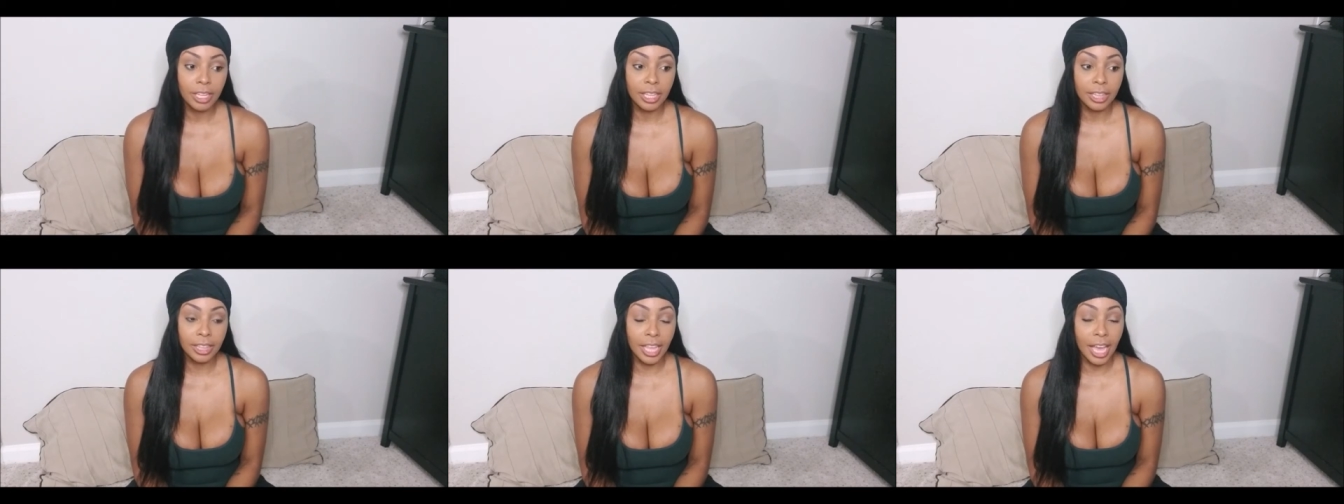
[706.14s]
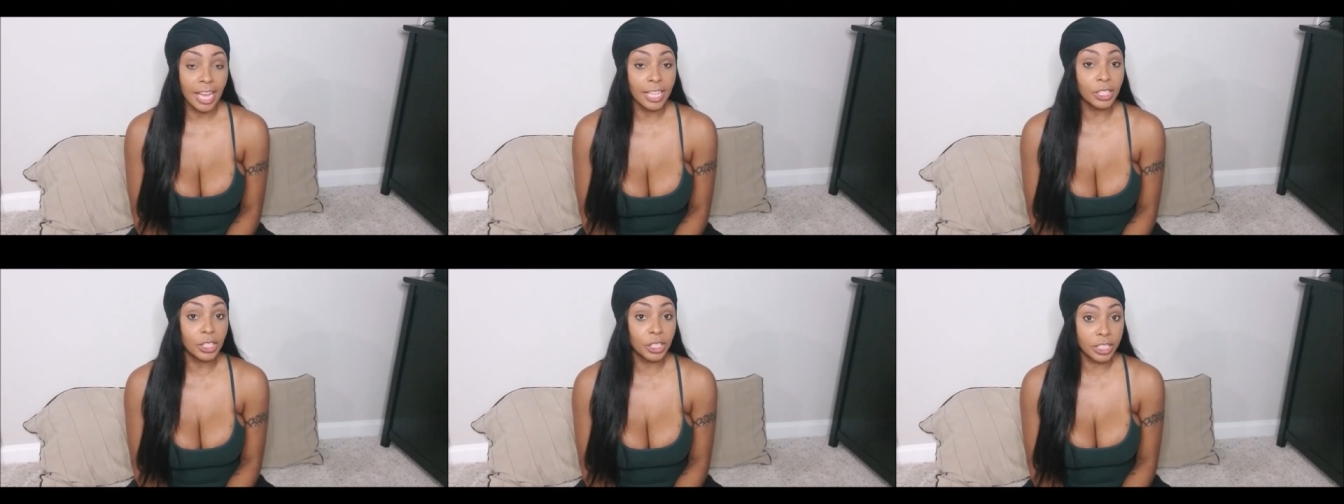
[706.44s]

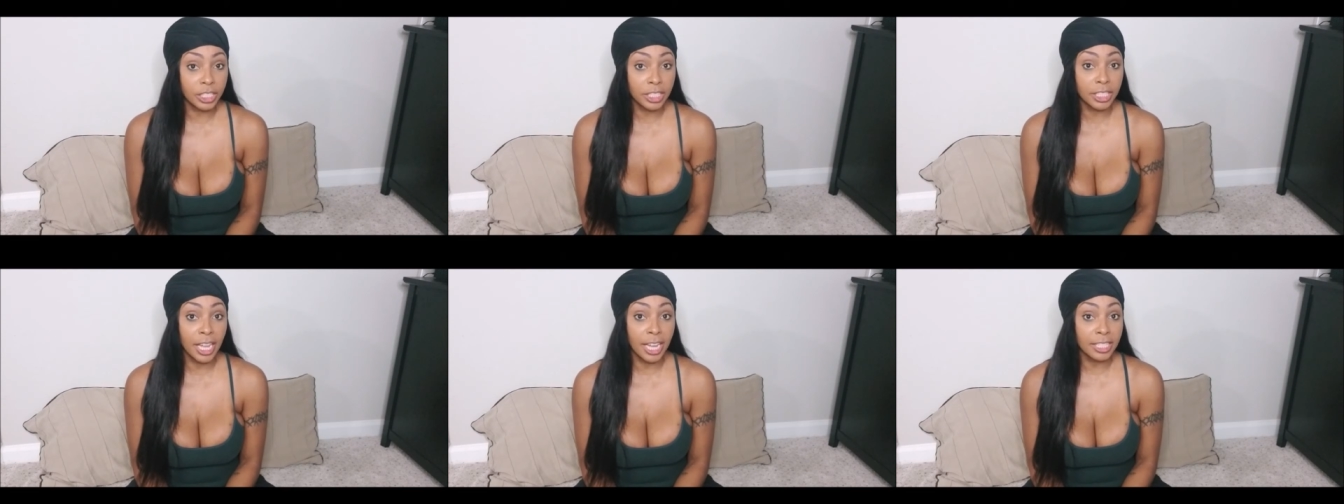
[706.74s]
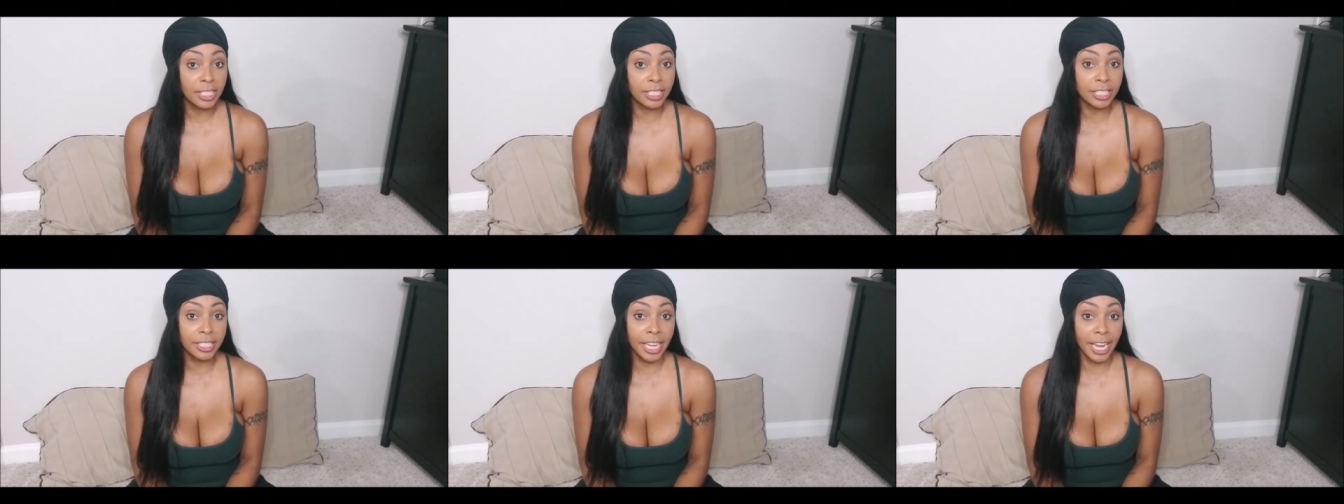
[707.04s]
that's
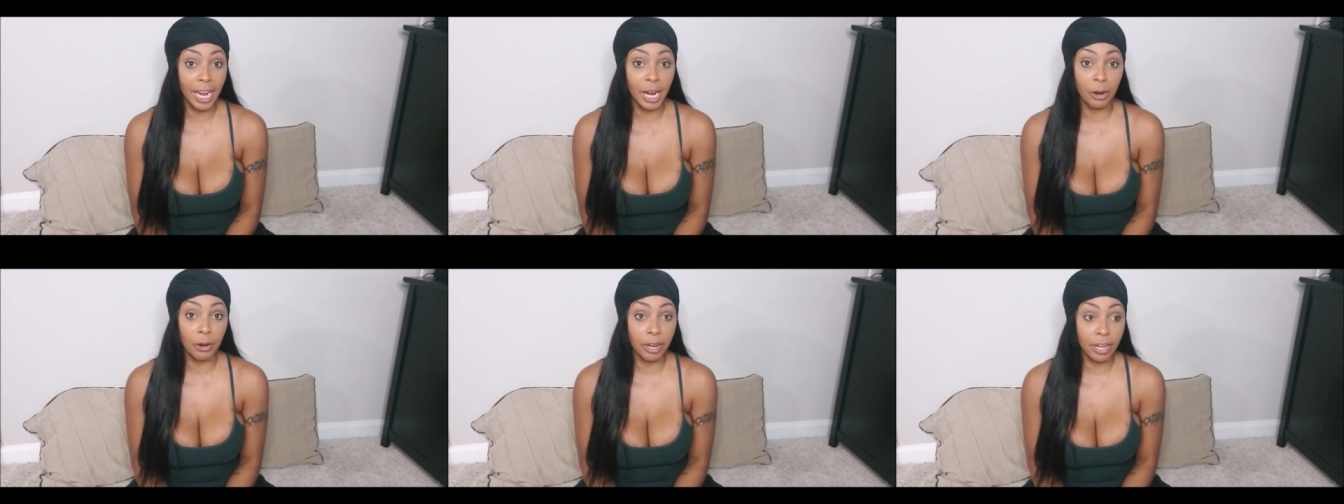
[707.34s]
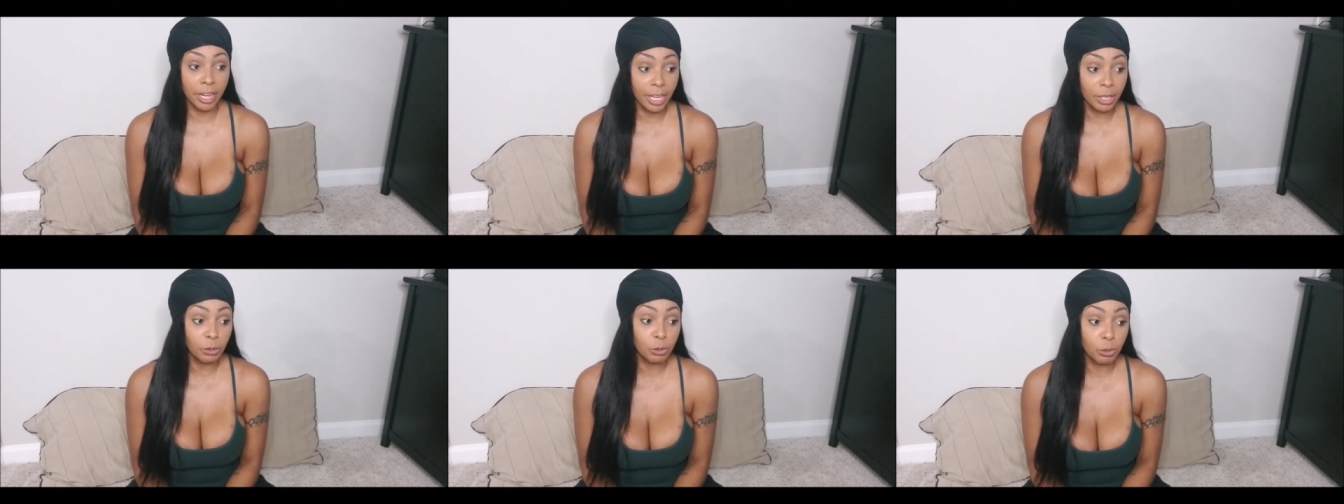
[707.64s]
that's scary.
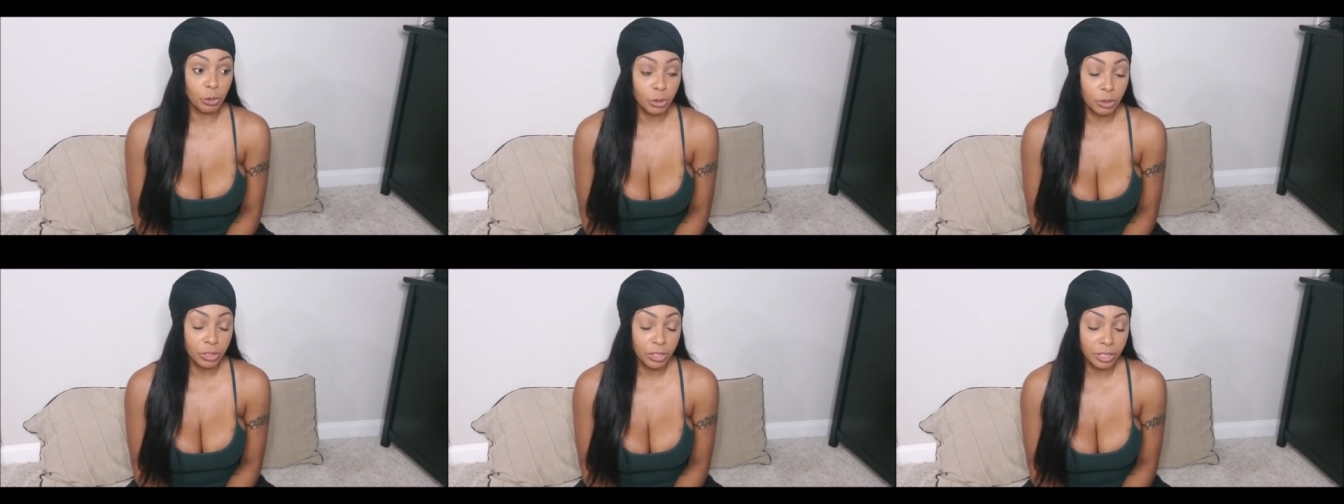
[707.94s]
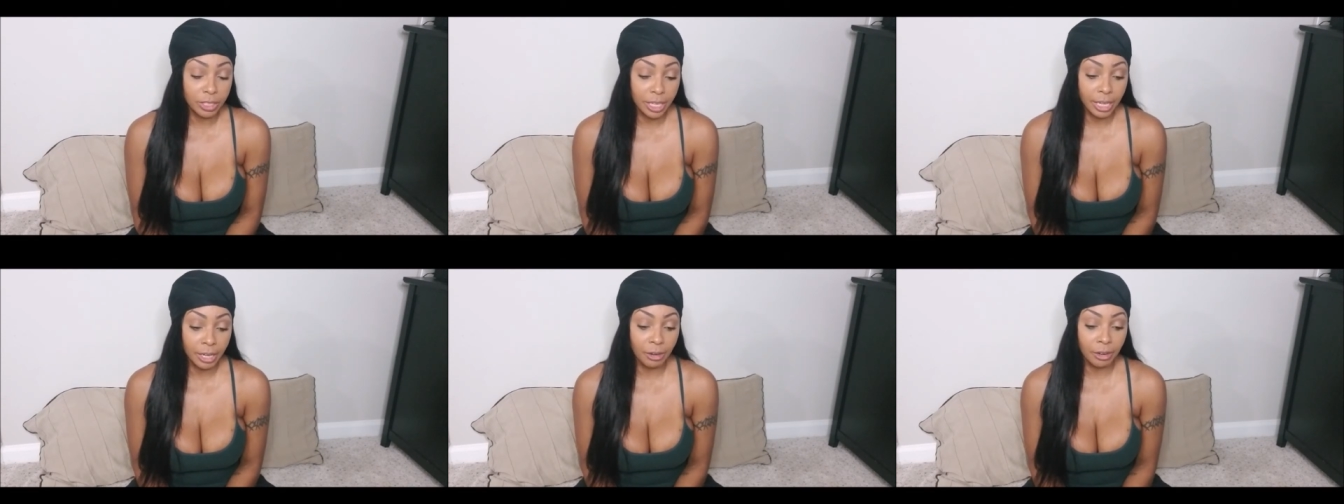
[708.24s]
That's real
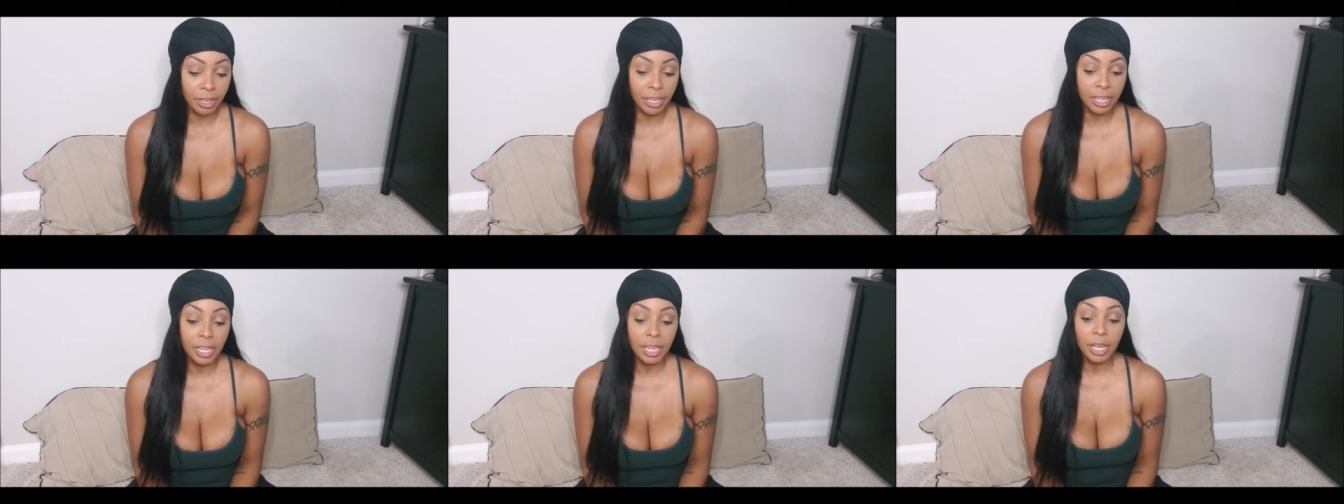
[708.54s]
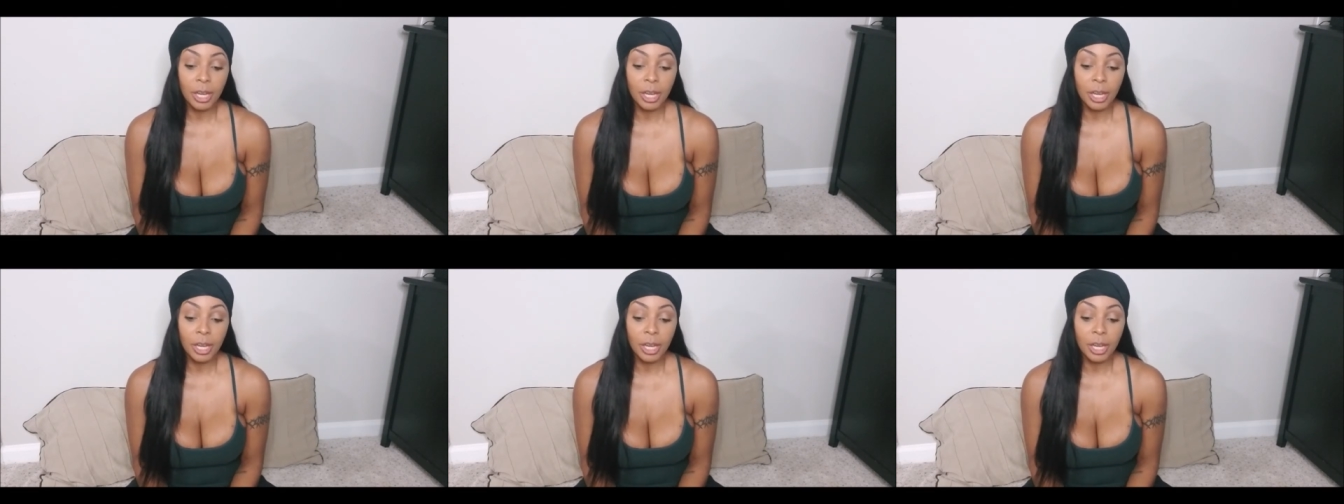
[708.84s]
scary.